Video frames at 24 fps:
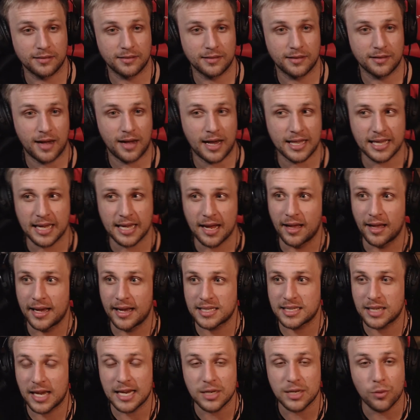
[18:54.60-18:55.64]
I think I
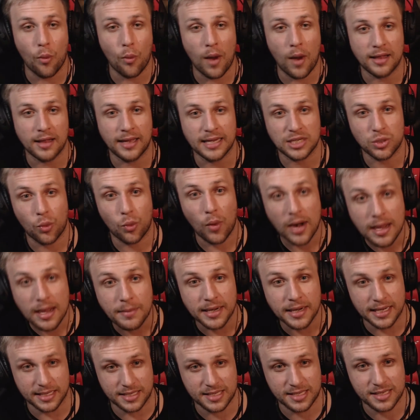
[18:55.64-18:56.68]
had to wait like 20
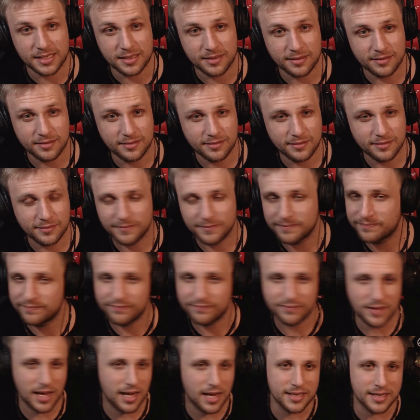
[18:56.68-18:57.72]
minutes.
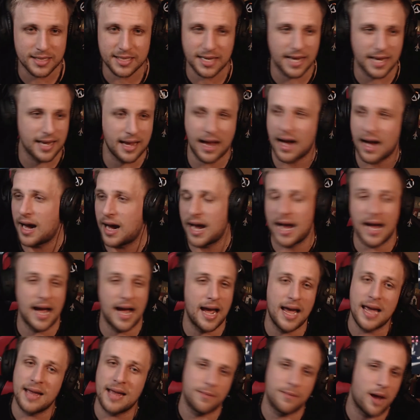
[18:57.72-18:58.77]
I was like,
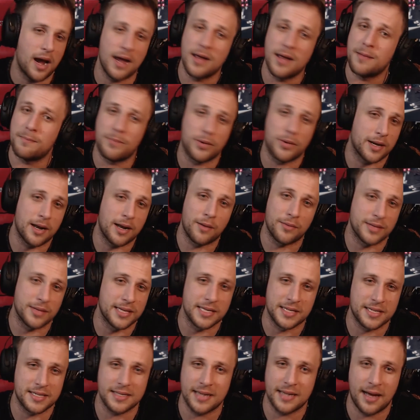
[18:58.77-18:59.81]
I ain't putting up with
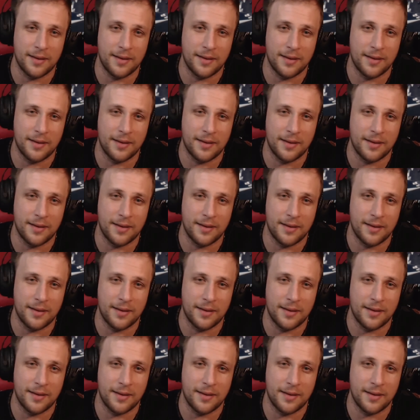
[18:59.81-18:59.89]
this. I'm